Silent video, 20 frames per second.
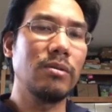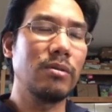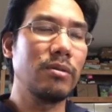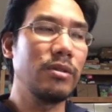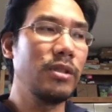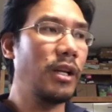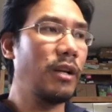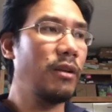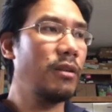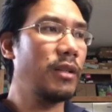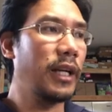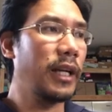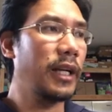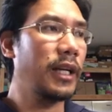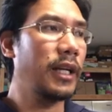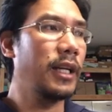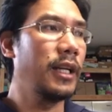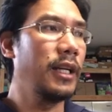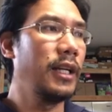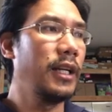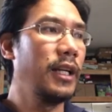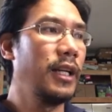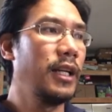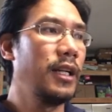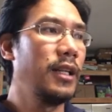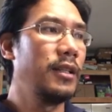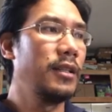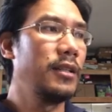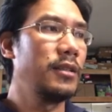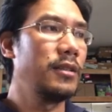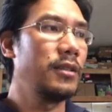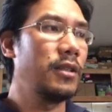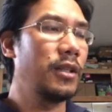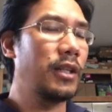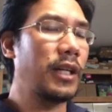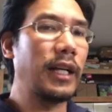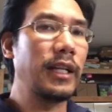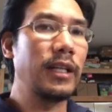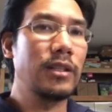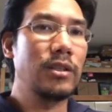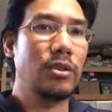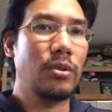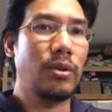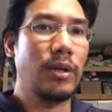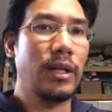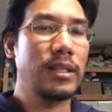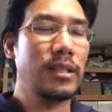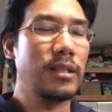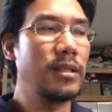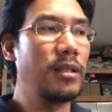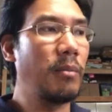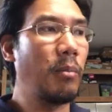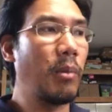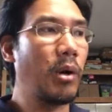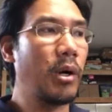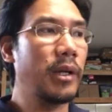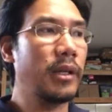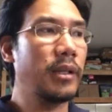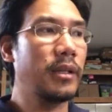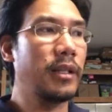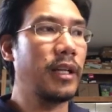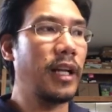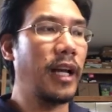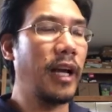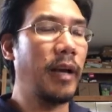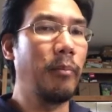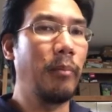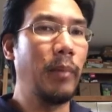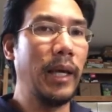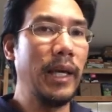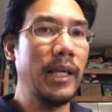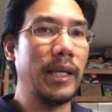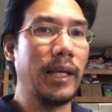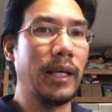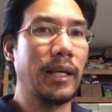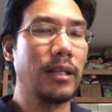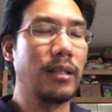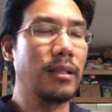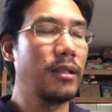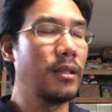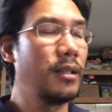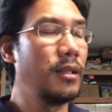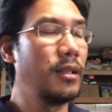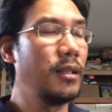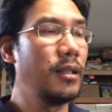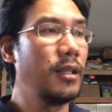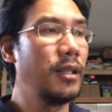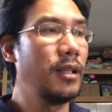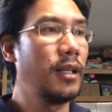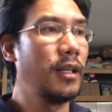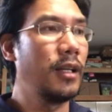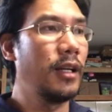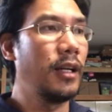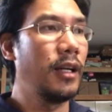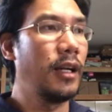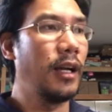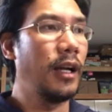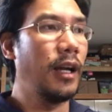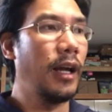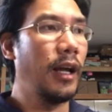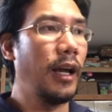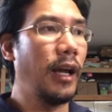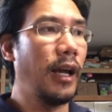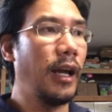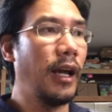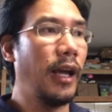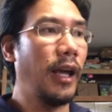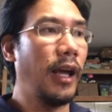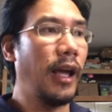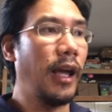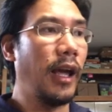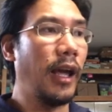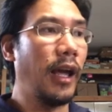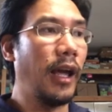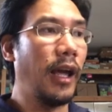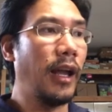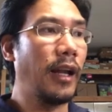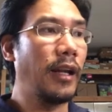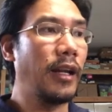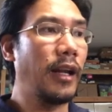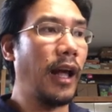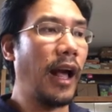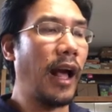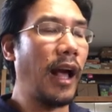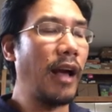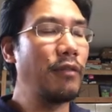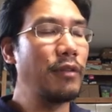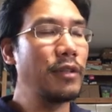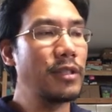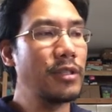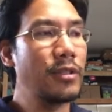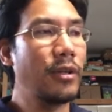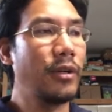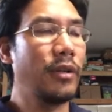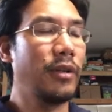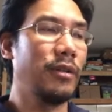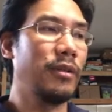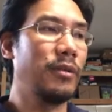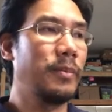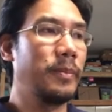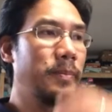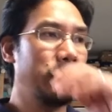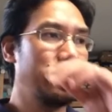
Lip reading: Like to kind of trust the mark that I'm making and have a certain